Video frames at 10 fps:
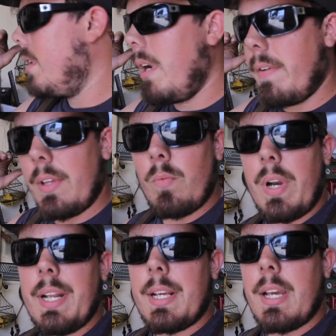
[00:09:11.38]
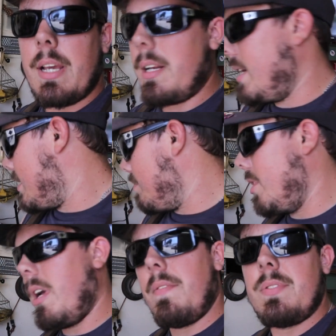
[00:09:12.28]
everything ready to cut. Got some
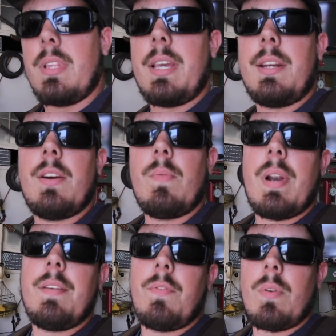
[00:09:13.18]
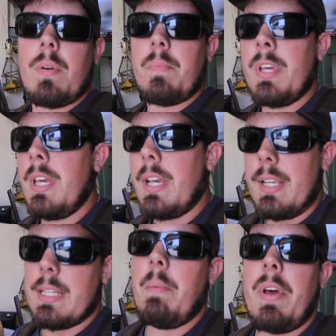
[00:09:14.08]
gloves laying here ready for him,
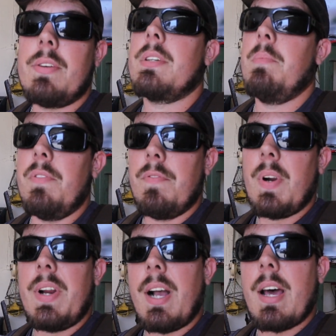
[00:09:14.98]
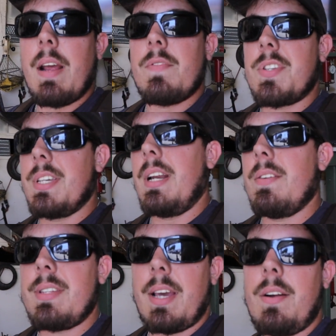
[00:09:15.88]
because that metal is going to be very hot after sitting
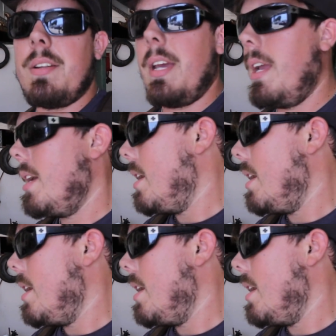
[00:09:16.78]
outside all day.